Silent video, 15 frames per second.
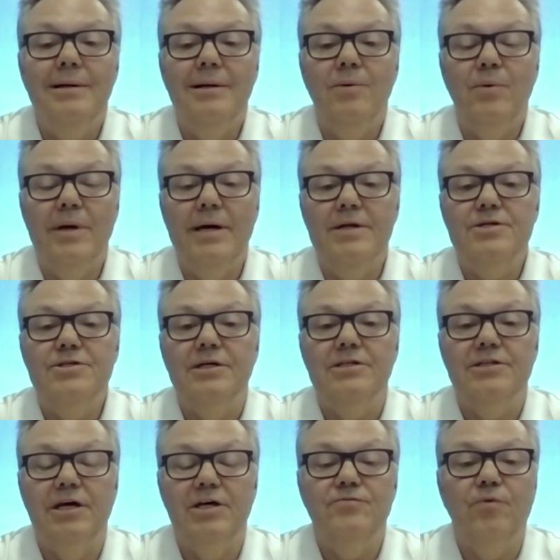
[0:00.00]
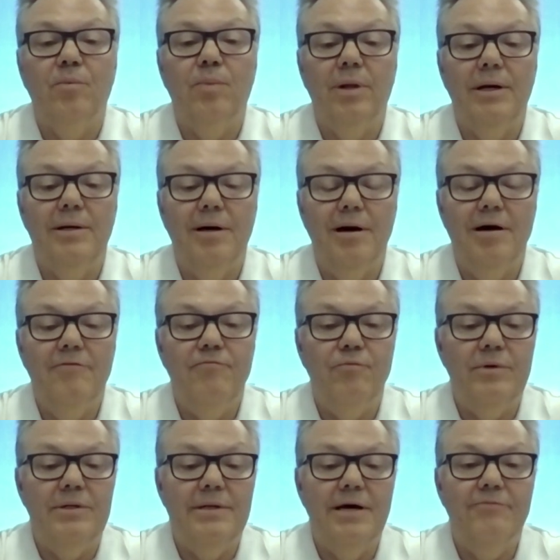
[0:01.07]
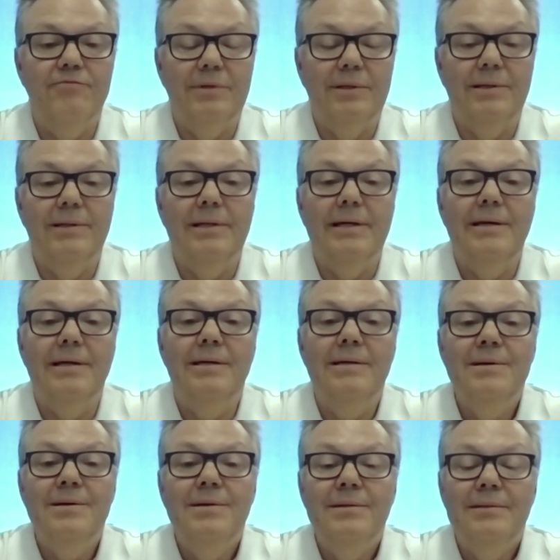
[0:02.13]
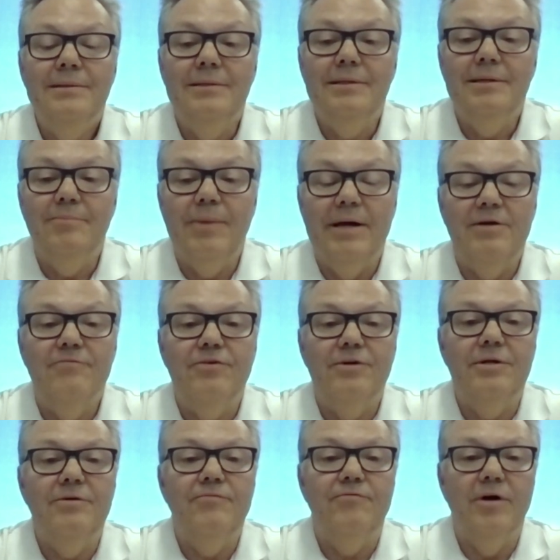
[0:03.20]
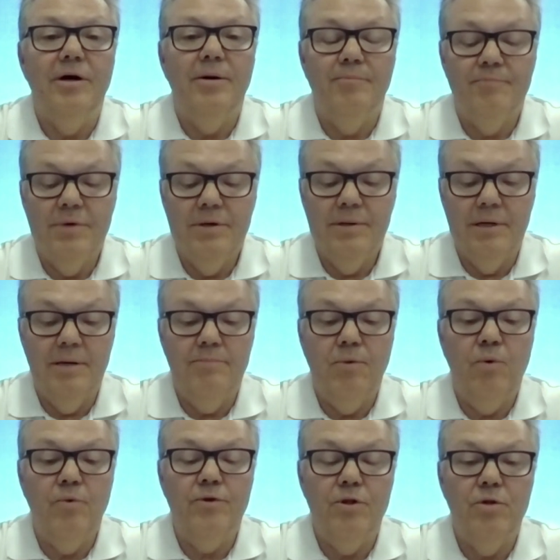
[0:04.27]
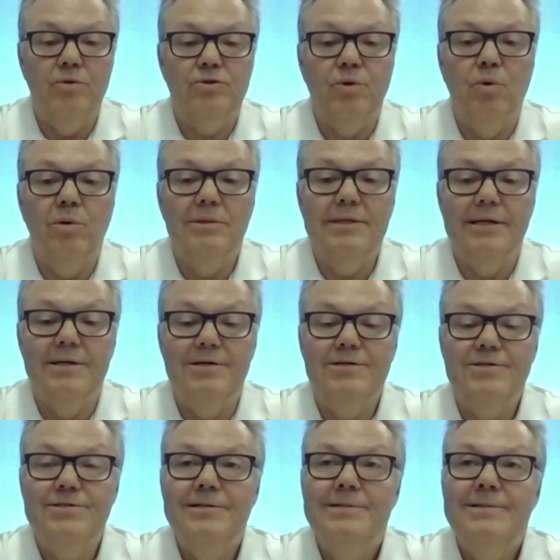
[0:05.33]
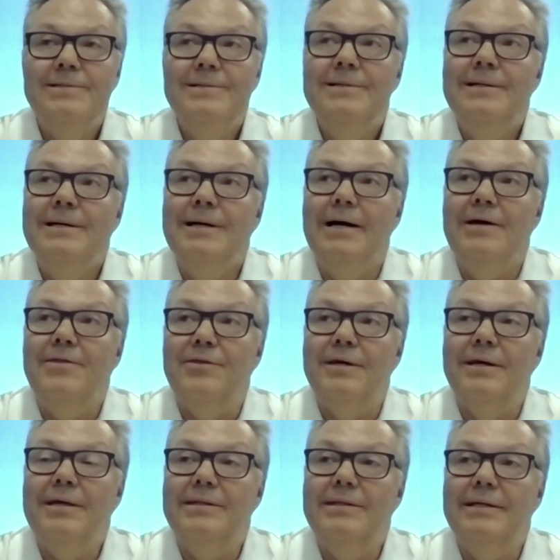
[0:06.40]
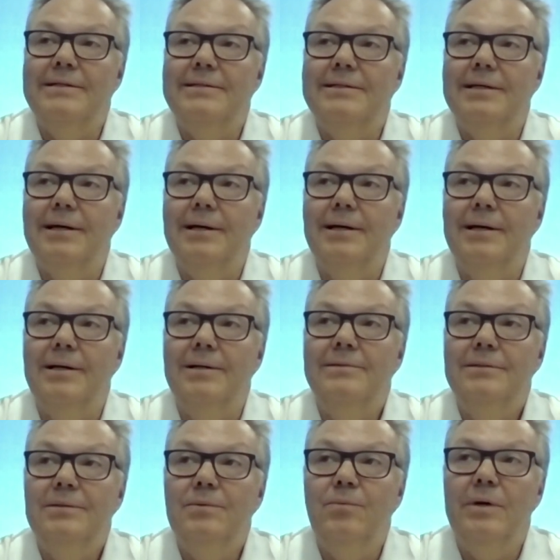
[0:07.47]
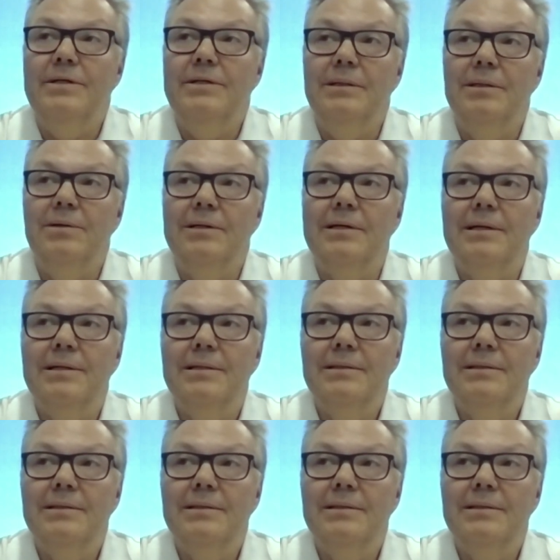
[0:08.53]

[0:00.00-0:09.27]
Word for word: we had a successful playoff. We definitely uh, benefited from uh, both of those goaltenders. I think that uh, when you look